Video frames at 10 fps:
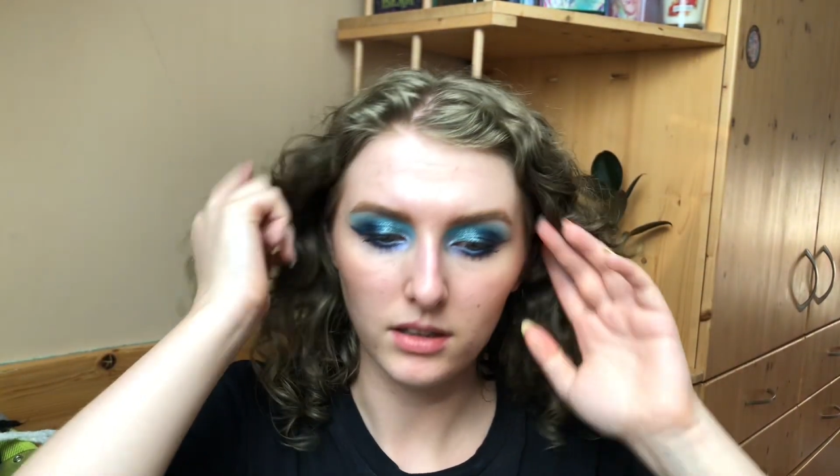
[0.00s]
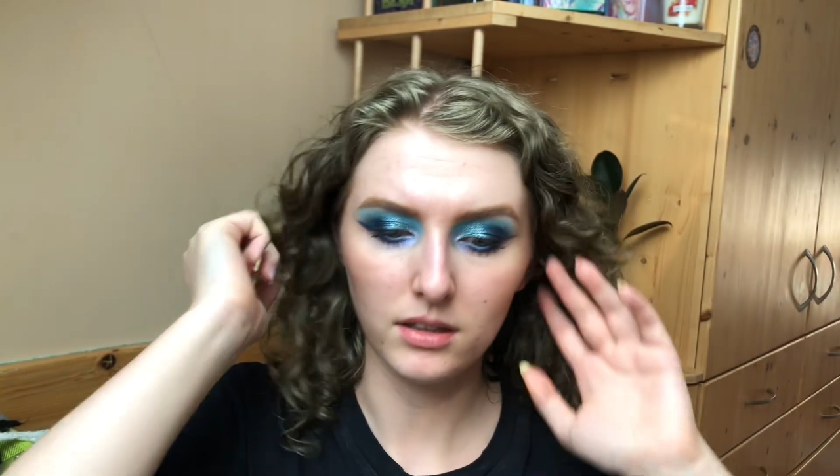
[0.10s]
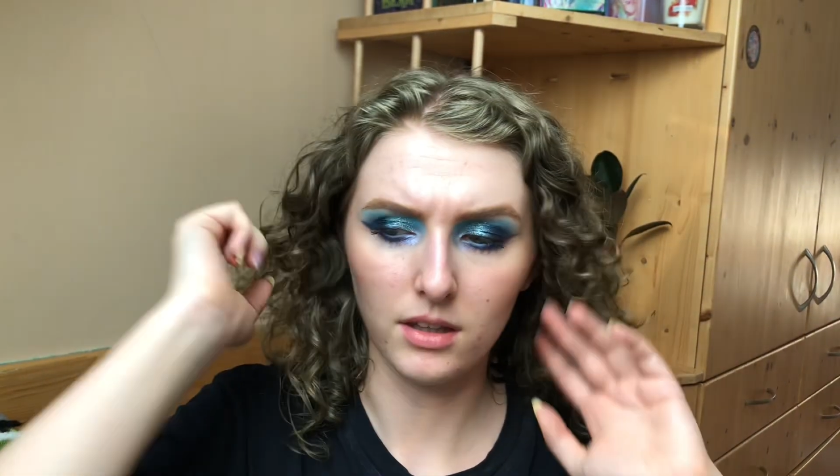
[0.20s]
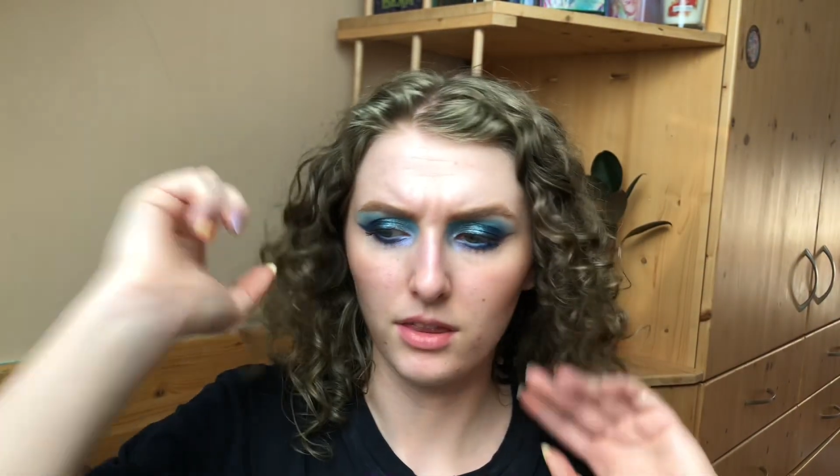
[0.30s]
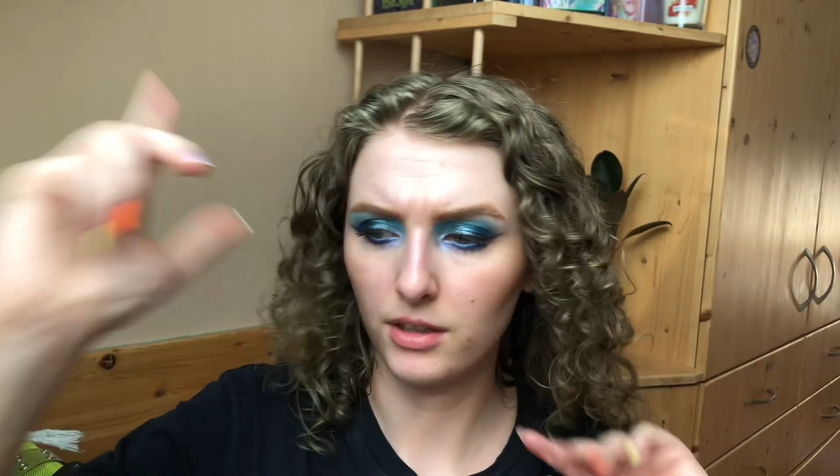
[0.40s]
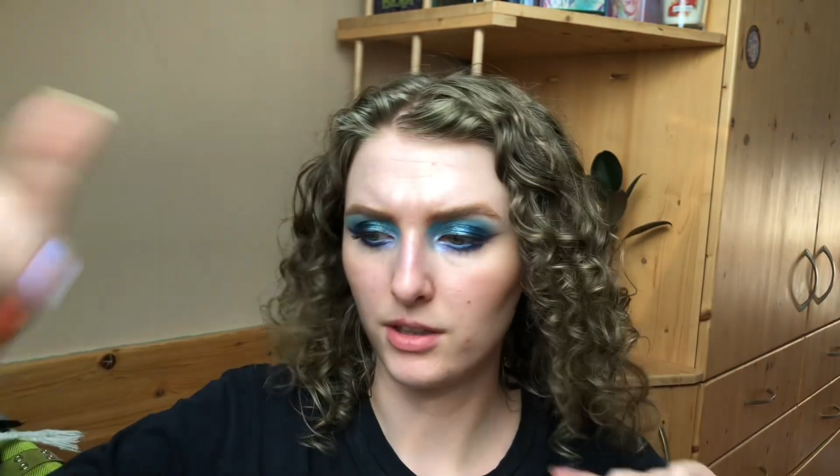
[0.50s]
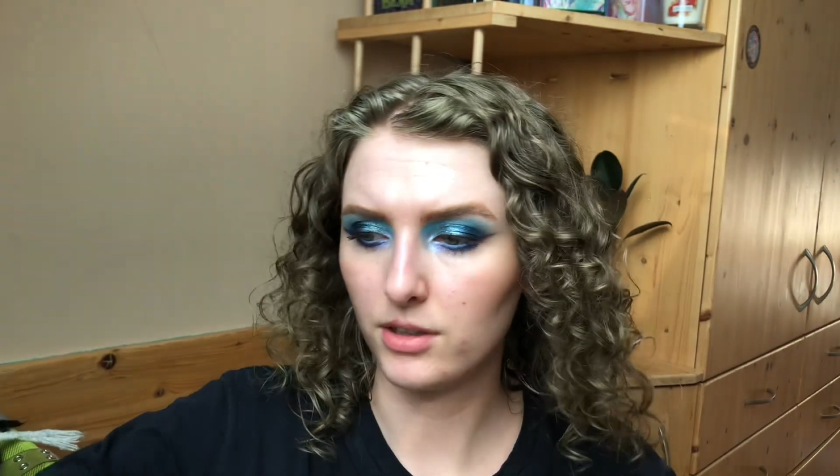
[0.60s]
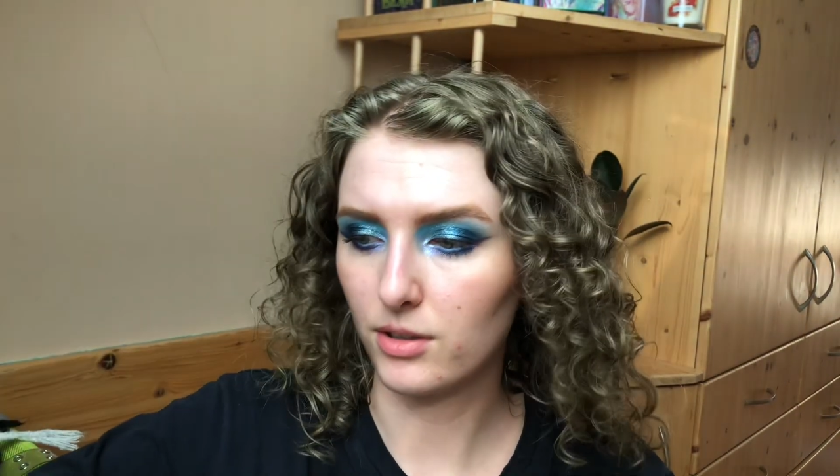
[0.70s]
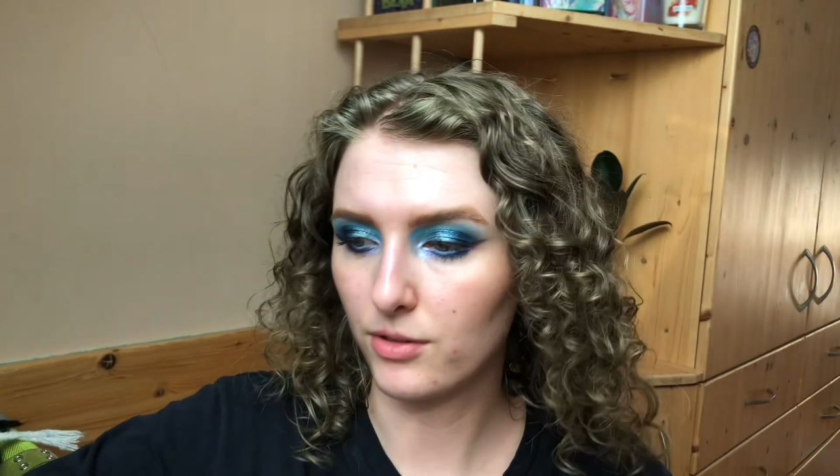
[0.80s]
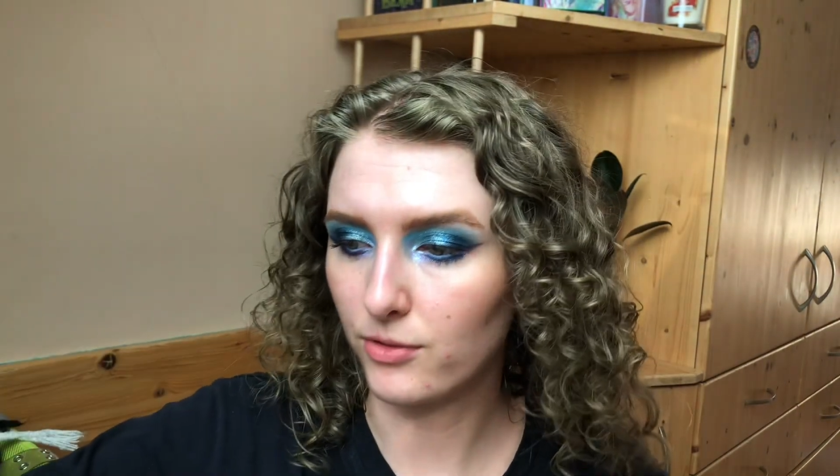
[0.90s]
the third
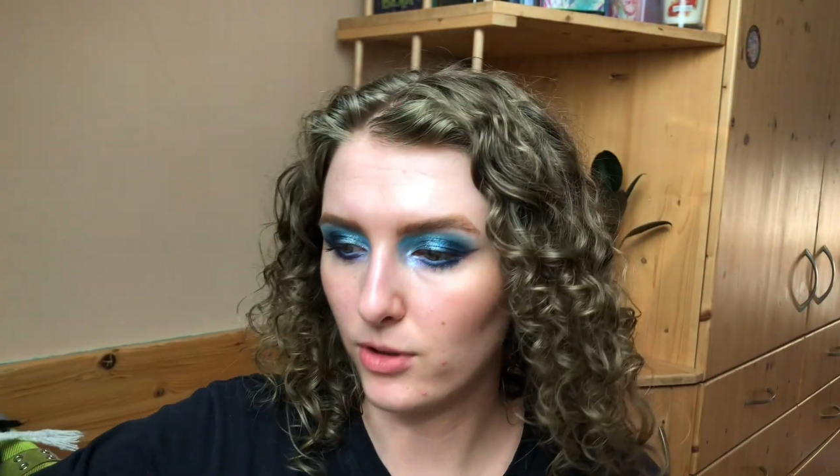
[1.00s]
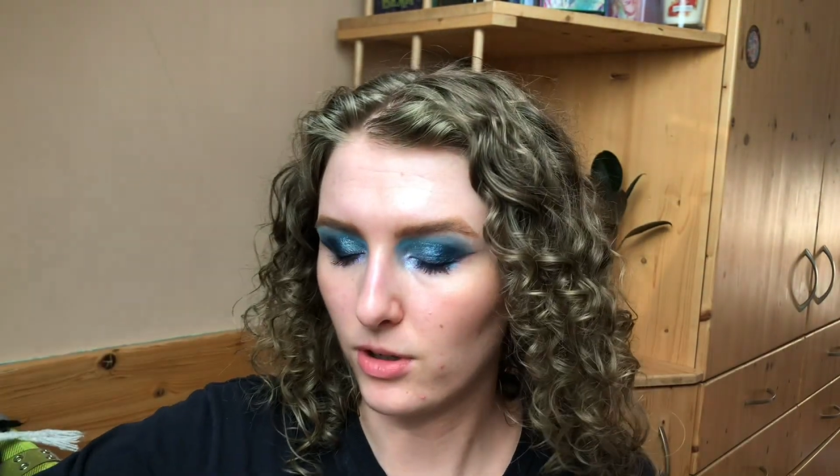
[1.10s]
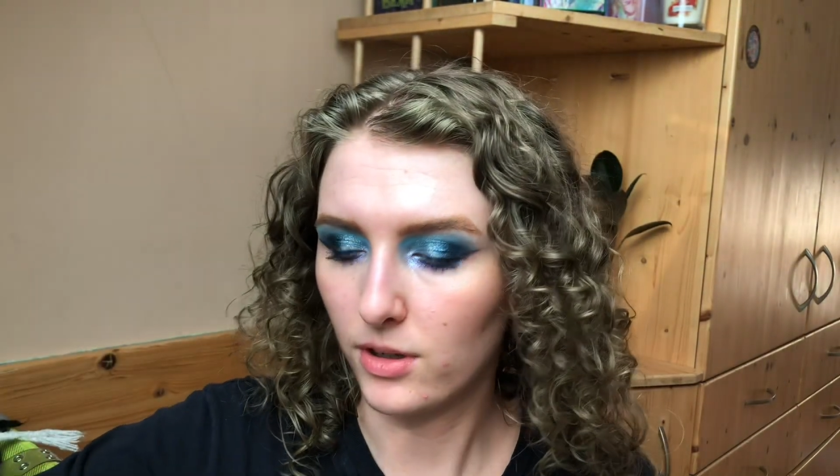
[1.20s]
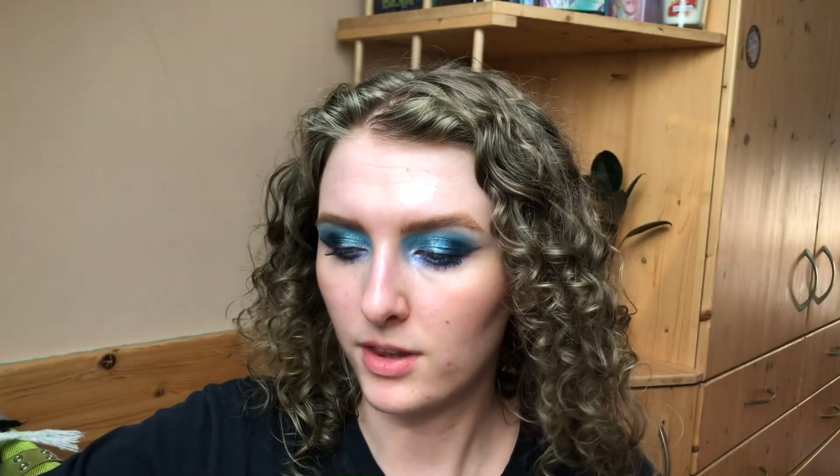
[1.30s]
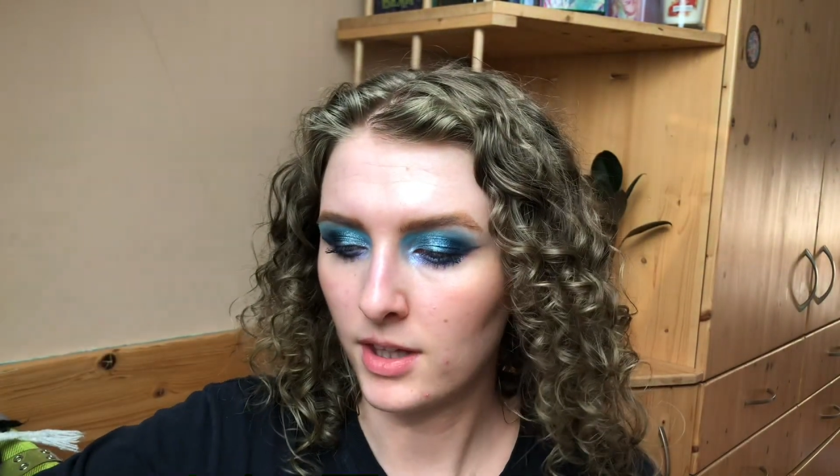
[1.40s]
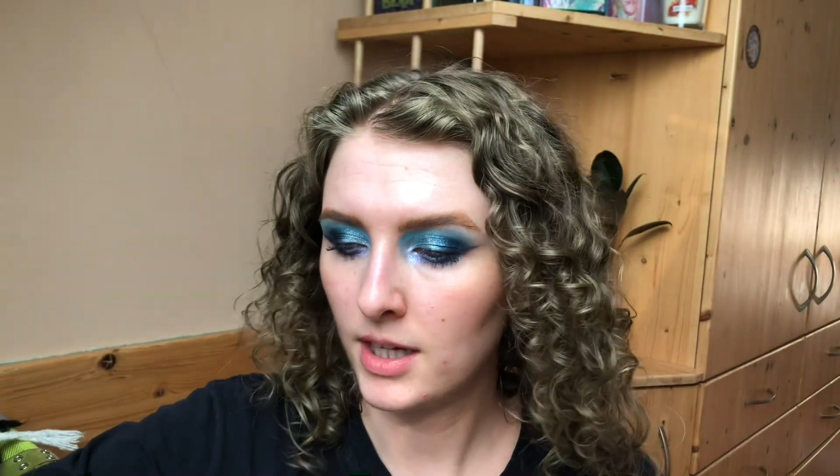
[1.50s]
or fourth